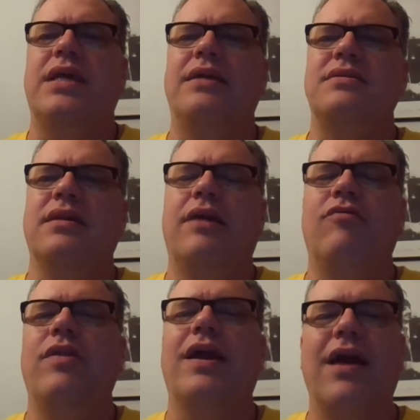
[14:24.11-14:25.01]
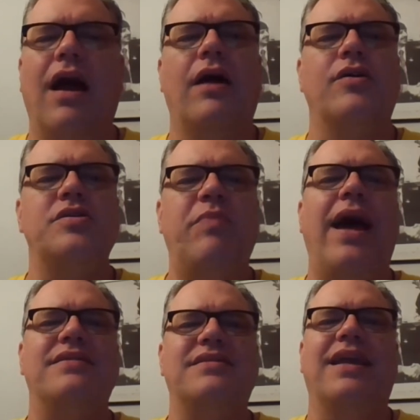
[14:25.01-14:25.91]
to end slavery that Congress
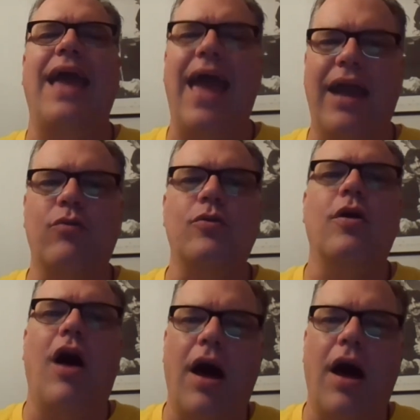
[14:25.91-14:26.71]
passed a gag rule